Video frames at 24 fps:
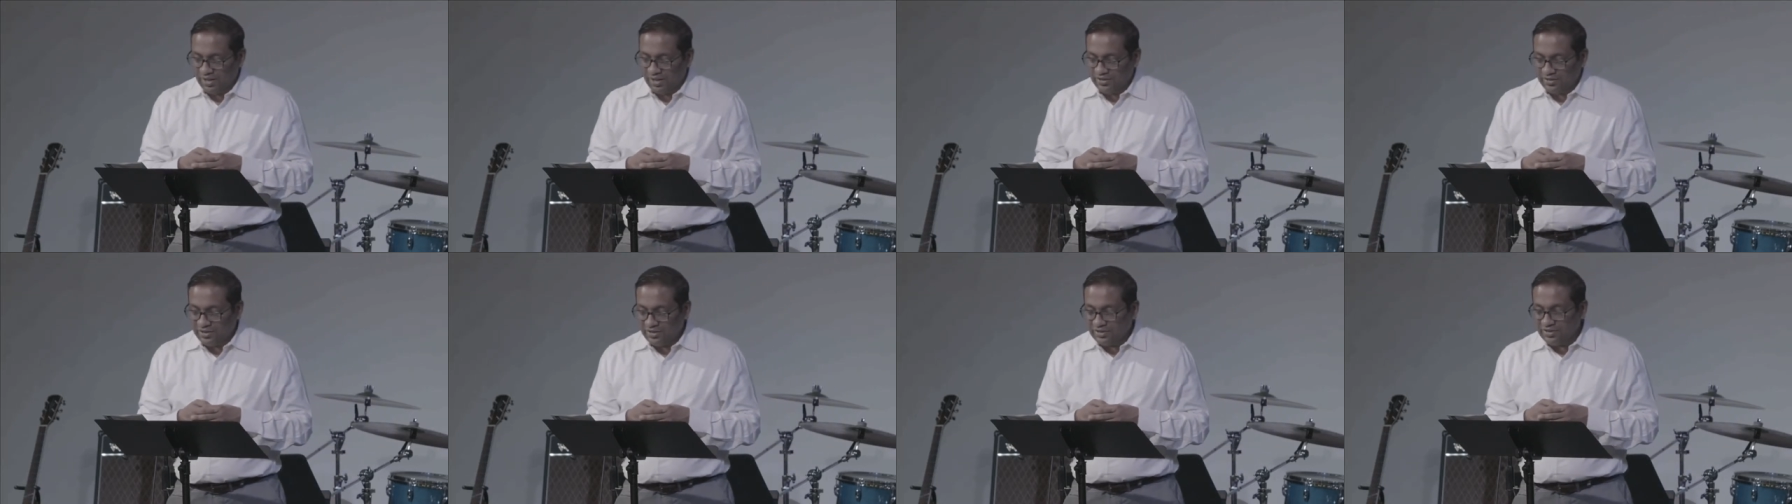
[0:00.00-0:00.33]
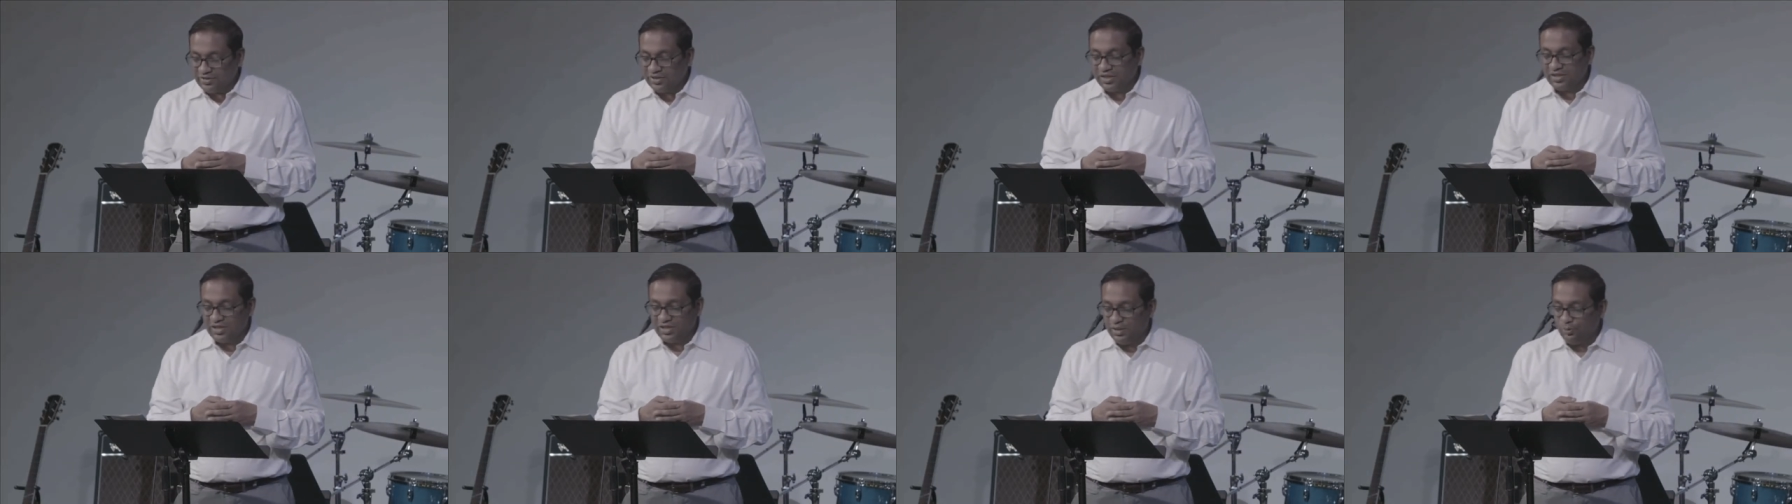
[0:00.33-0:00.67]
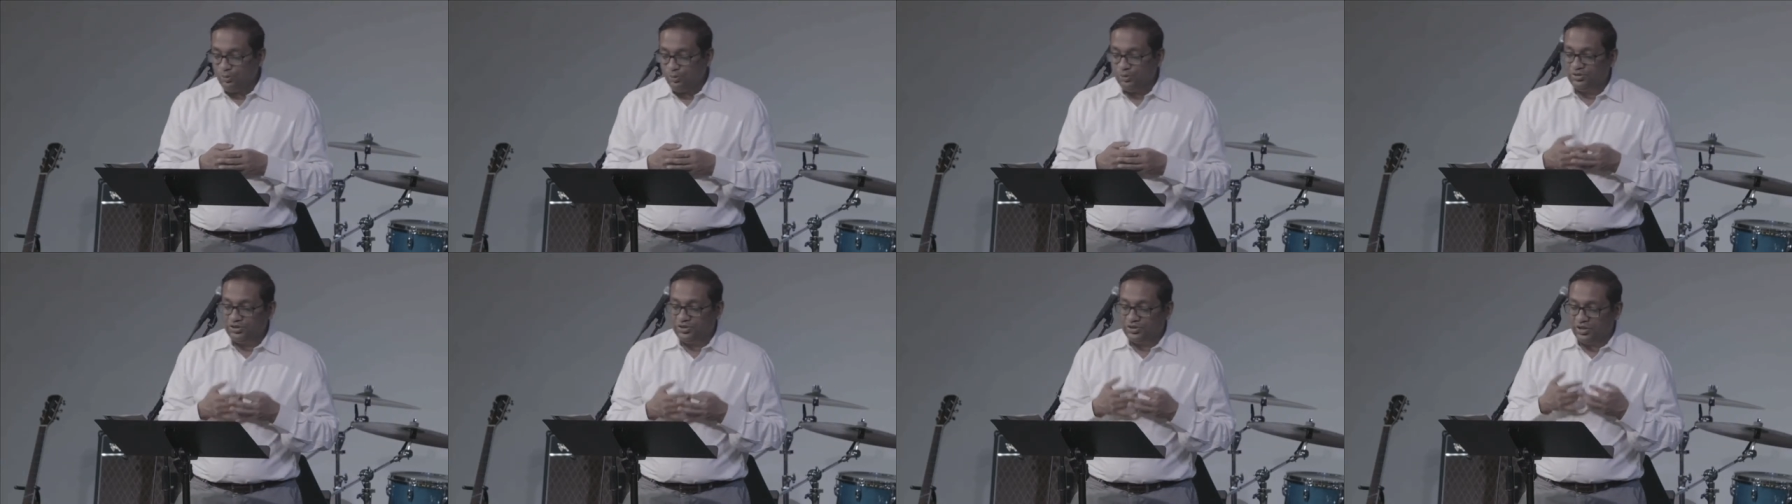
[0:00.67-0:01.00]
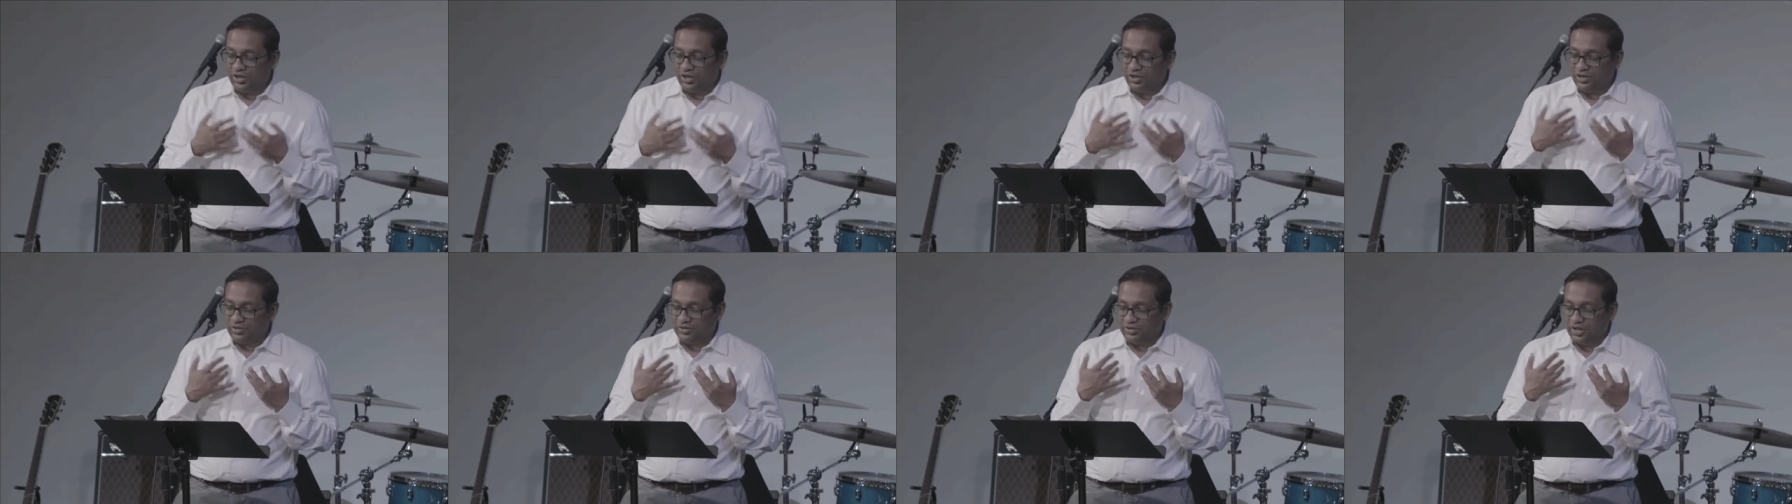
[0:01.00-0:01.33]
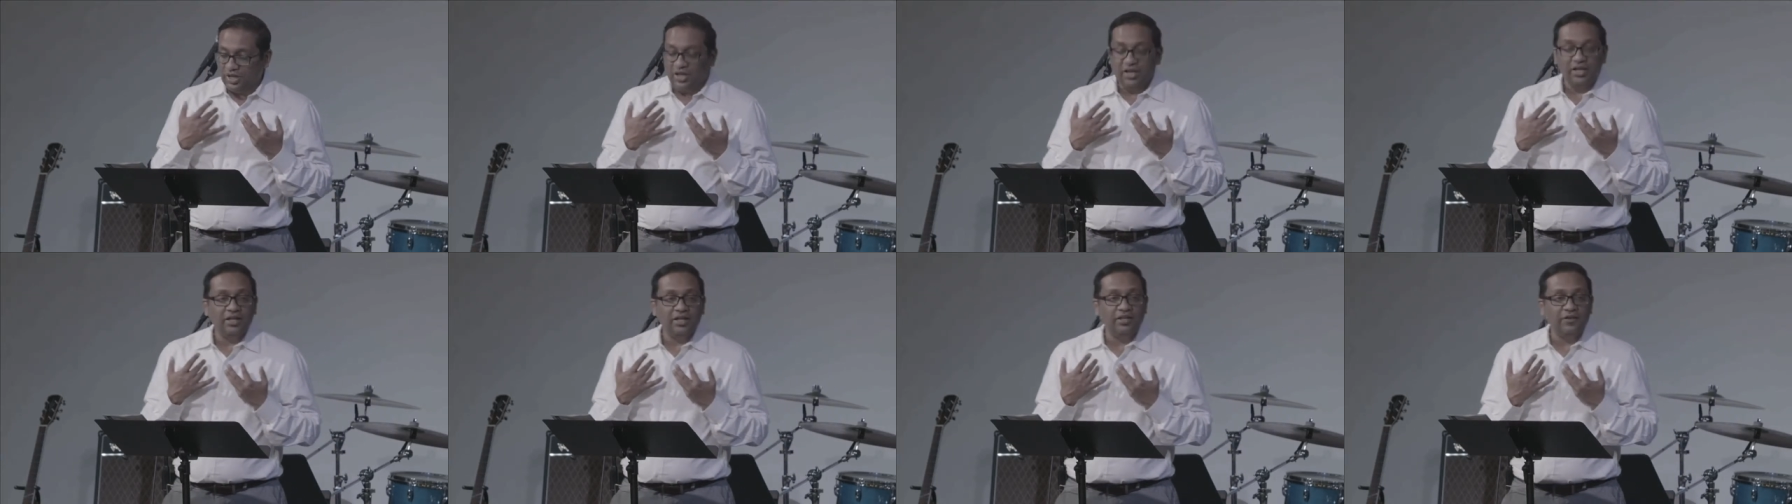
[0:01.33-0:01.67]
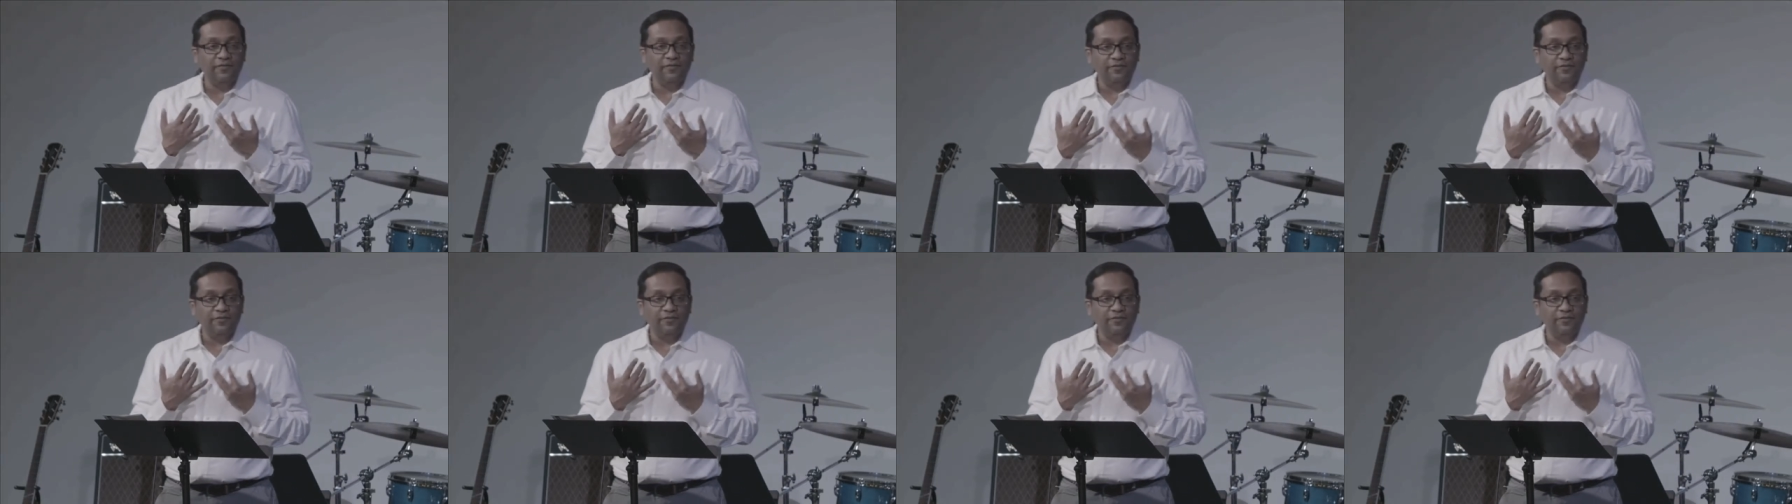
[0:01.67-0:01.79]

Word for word: Jesus says he will judge in the